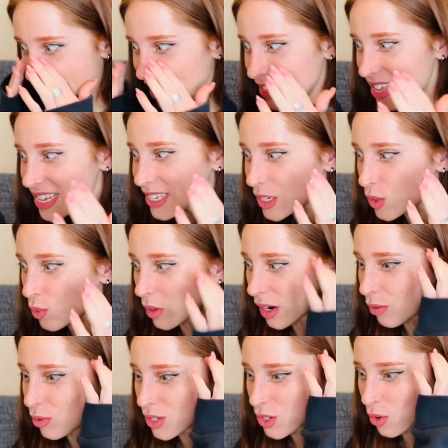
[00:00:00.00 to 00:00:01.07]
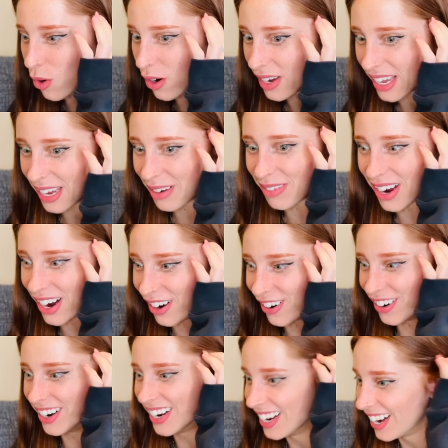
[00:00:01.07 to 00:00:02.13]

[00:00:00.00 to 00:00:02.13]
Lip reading: This is what I was talking about.